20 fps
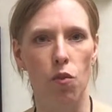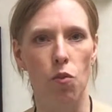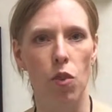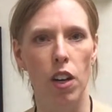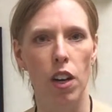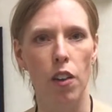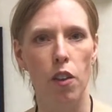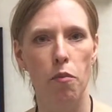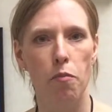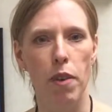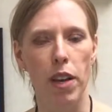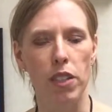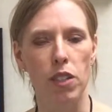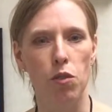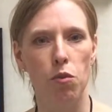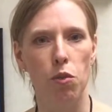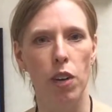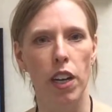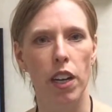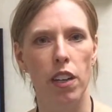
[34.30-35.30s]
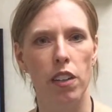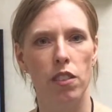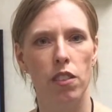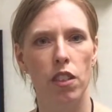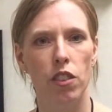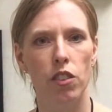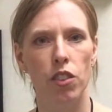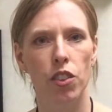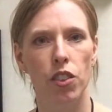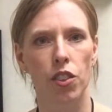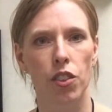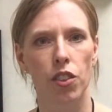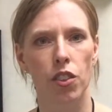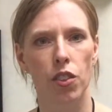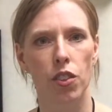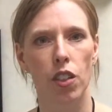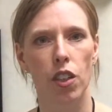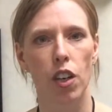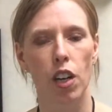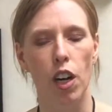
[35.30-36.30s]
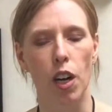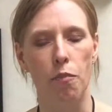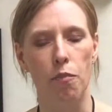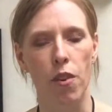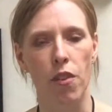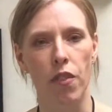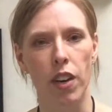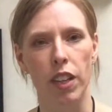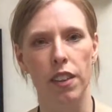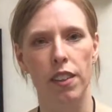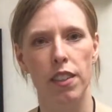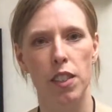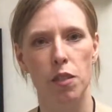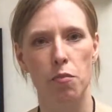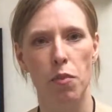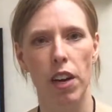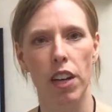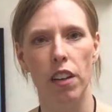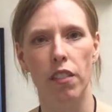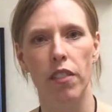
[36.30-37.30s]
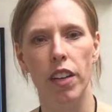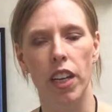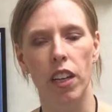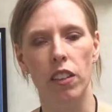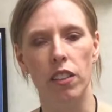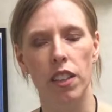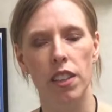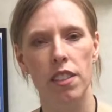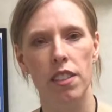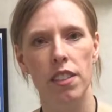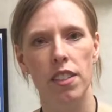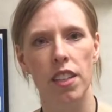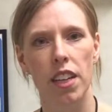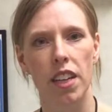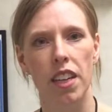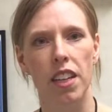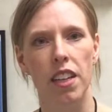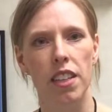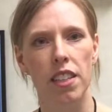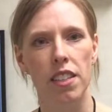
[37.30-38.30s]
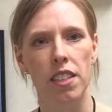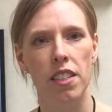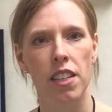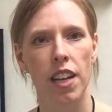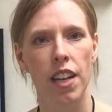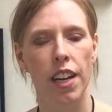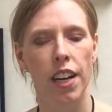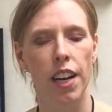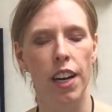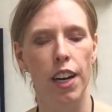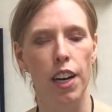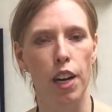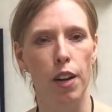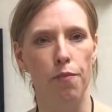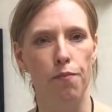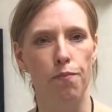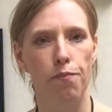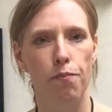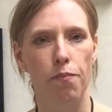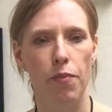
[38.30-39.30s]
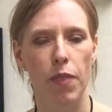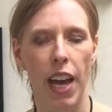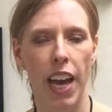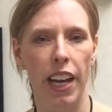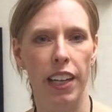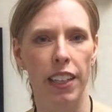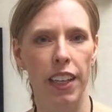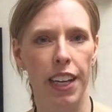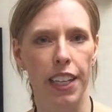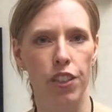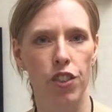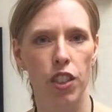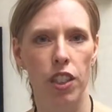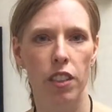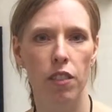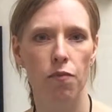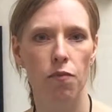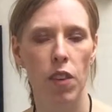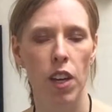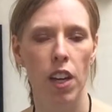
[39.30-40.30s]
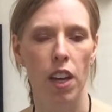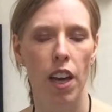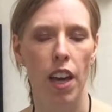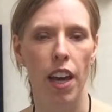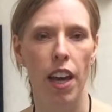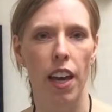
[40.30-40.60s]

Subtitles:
One of the best ways to prevent the spread of illness is hand hygiene,